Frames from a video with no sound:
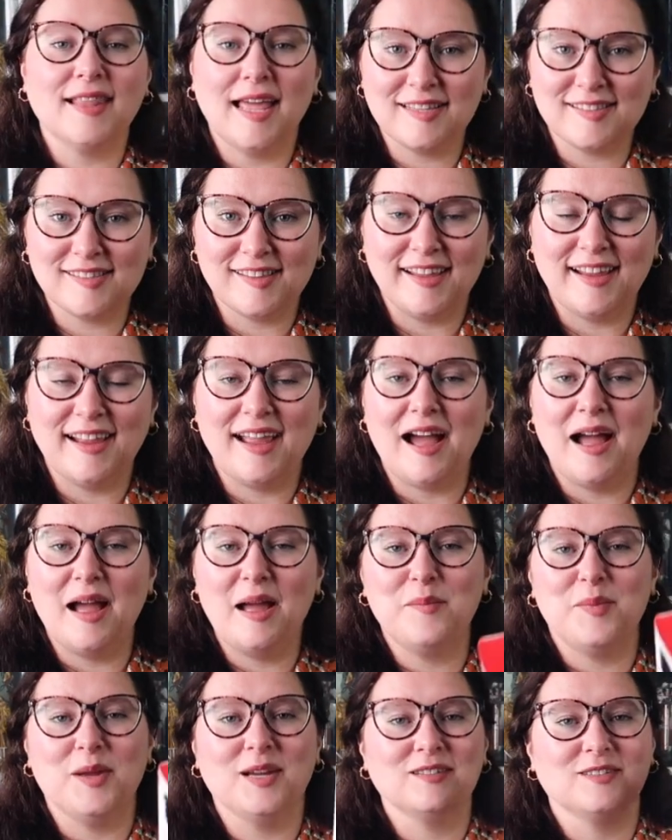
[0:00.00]
lastly,
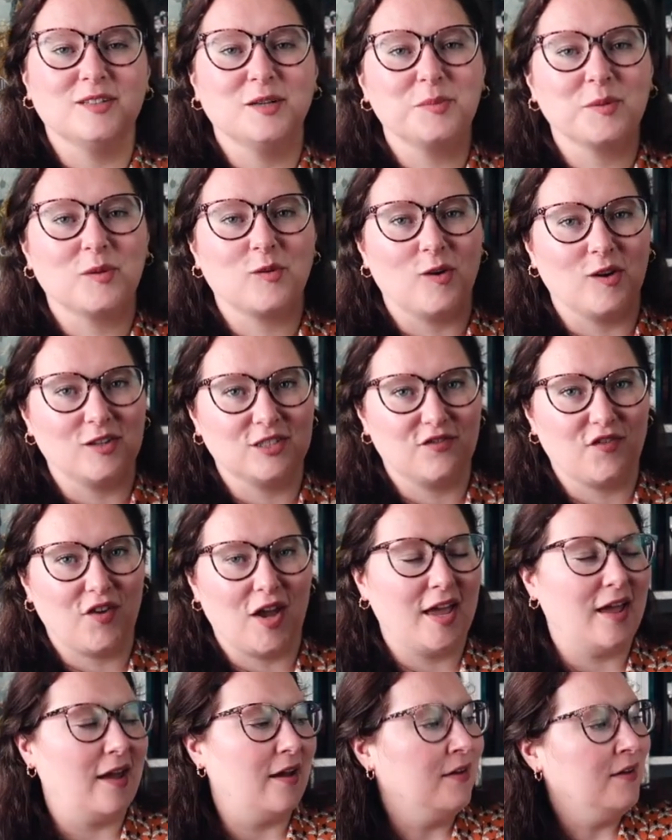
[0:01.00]
I picked up
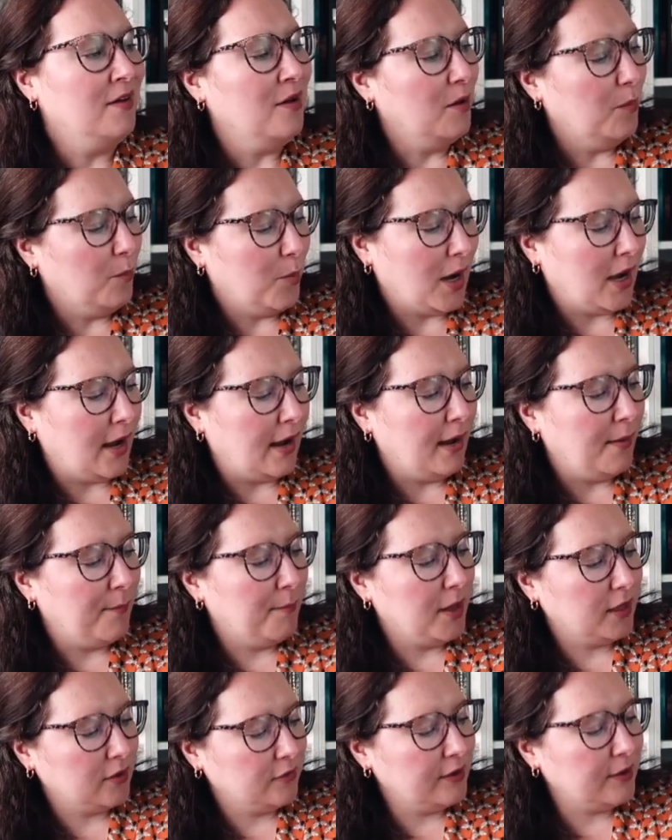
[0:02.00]
Crossfire by
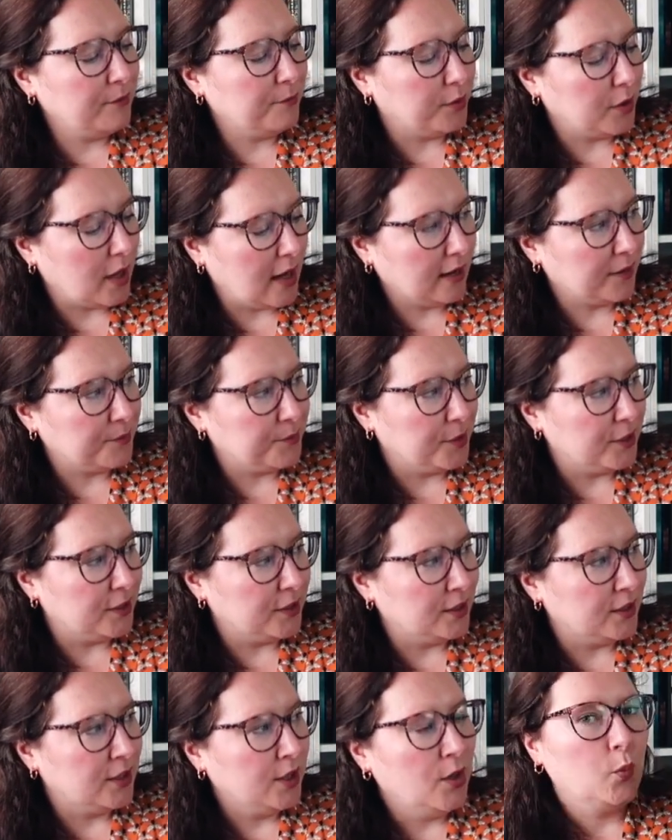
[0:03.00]
Malorie
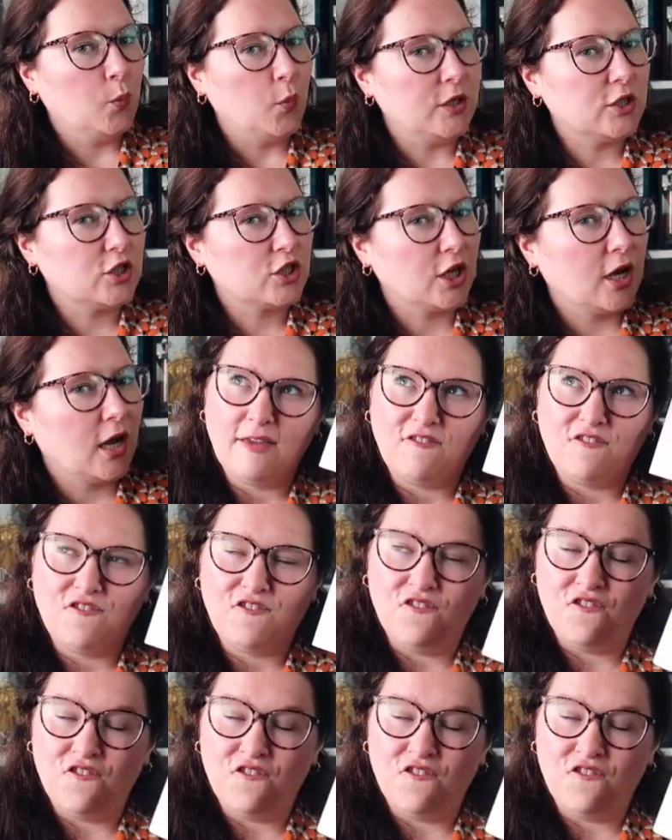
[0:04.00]
Blackman, which I